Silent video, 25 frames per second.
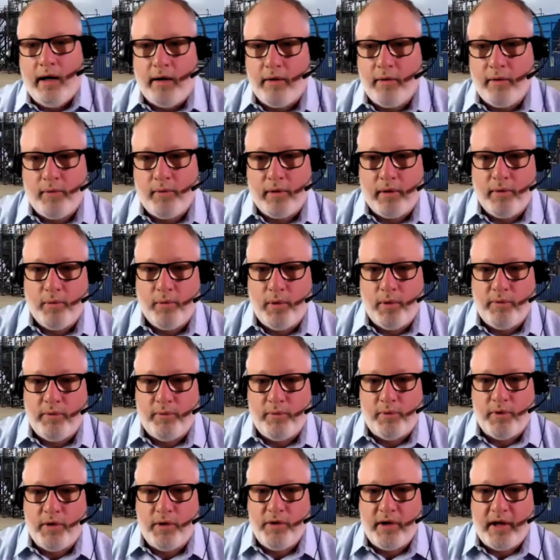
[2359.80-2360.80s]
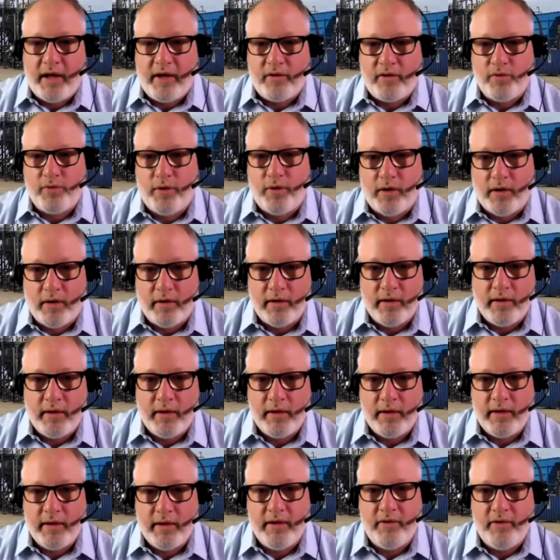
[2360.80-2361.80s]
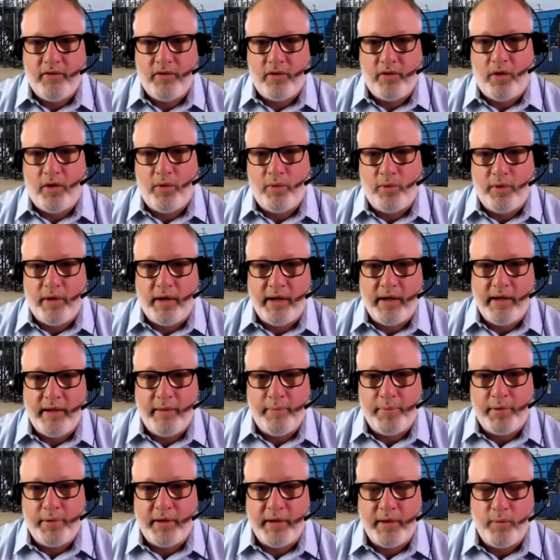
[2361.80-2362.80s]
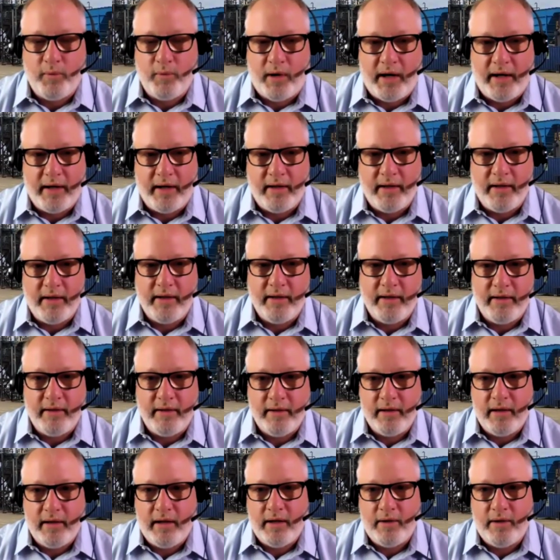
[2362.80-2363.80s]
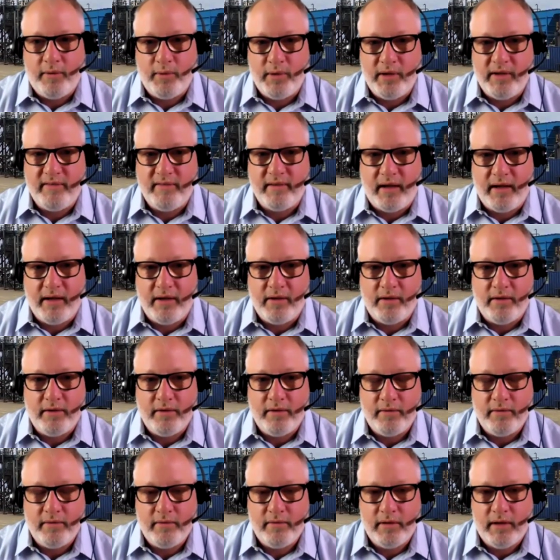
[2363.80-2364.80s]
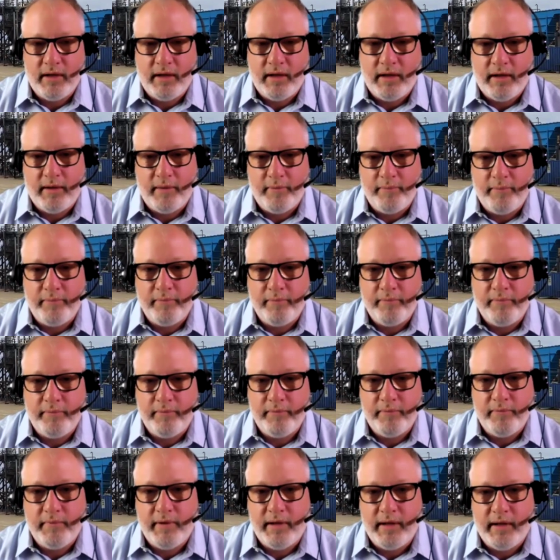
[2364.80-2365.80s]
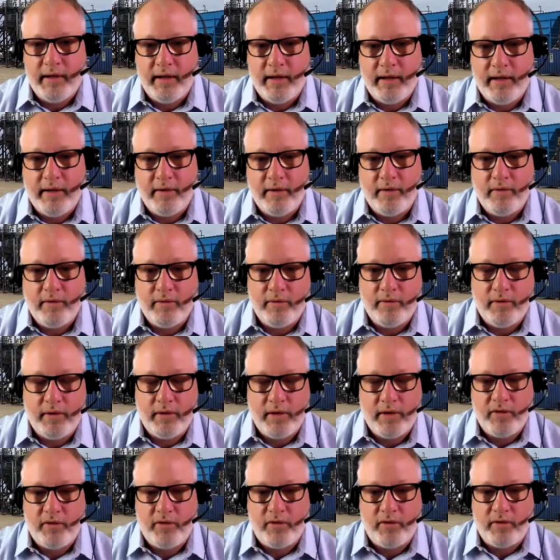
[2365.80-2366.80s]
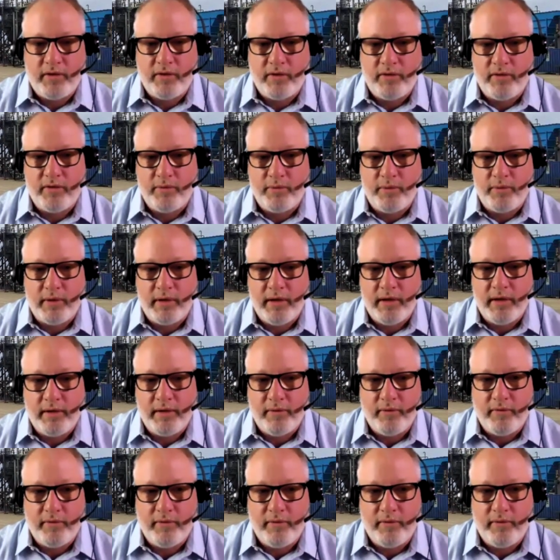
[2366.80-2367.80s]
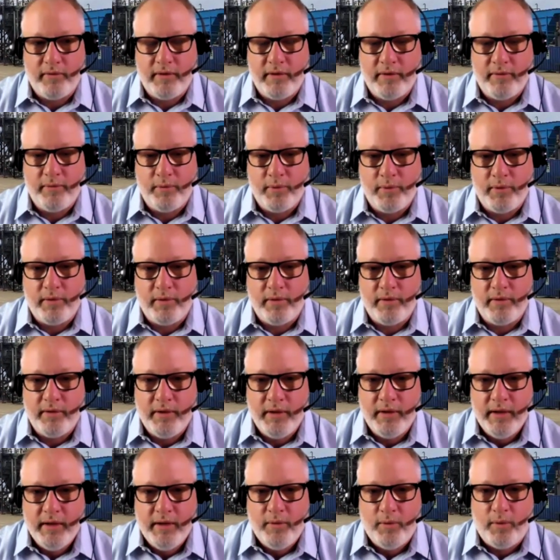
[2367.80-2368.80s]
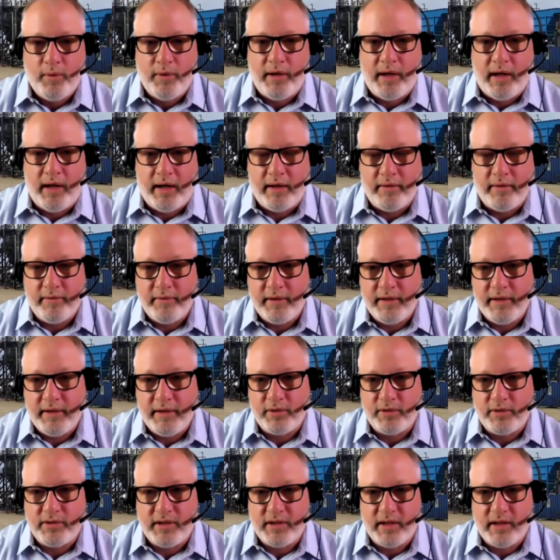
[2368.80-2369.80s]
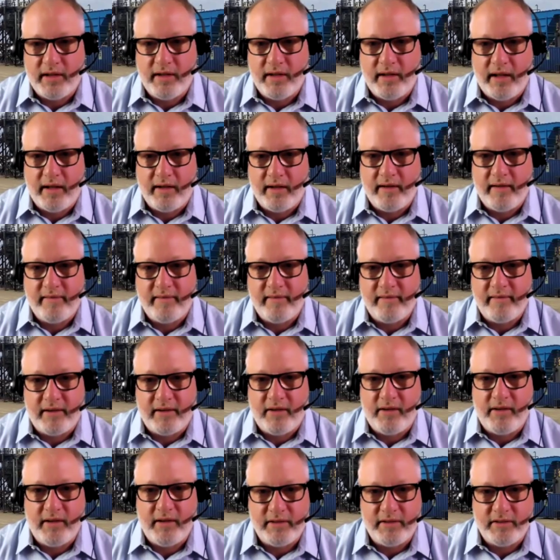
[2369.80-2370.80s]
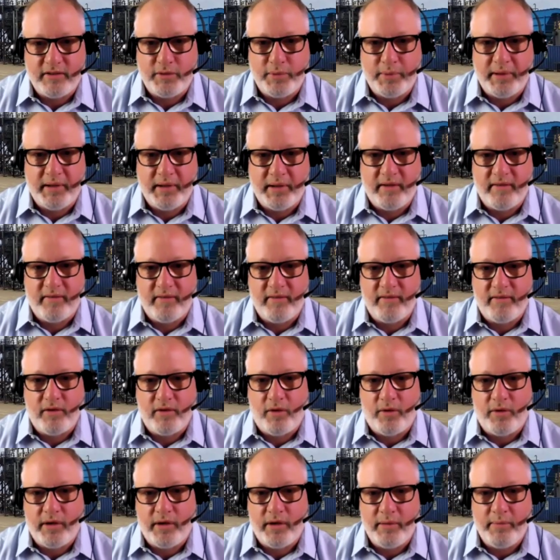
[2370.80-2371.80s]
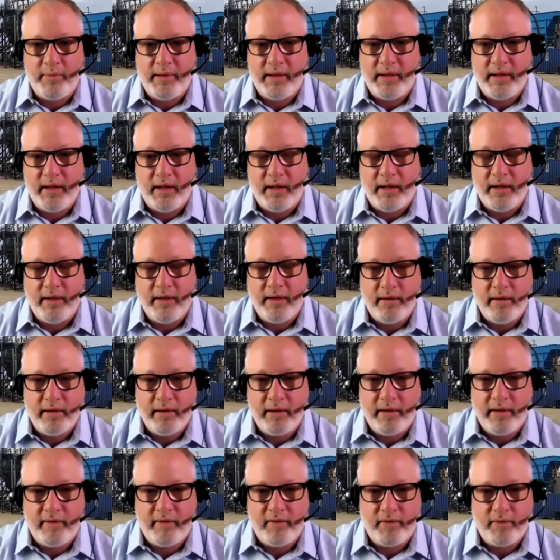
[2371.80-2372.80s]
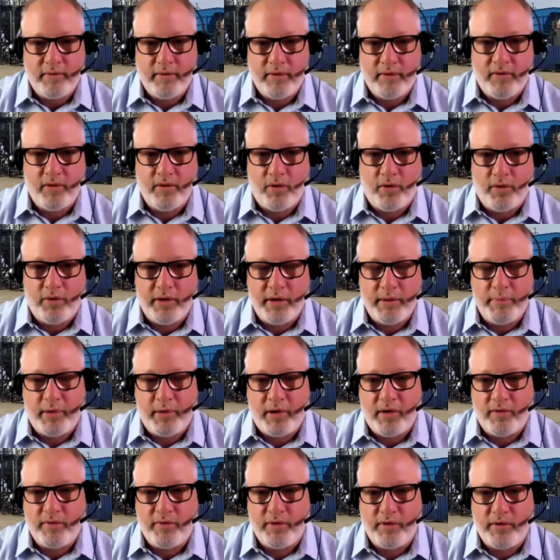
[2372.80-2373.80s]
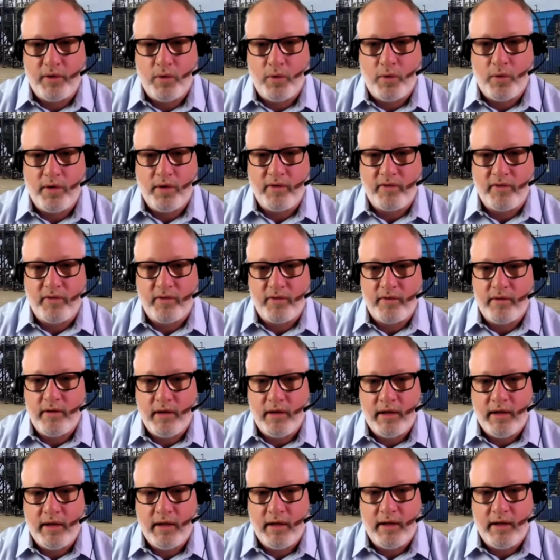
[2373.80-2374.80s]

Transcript: Uh, well, road asphalt is already pretty widely recycled, and so there's that we're not interested in that necessarily, just because it's already been done and it's already par for the course.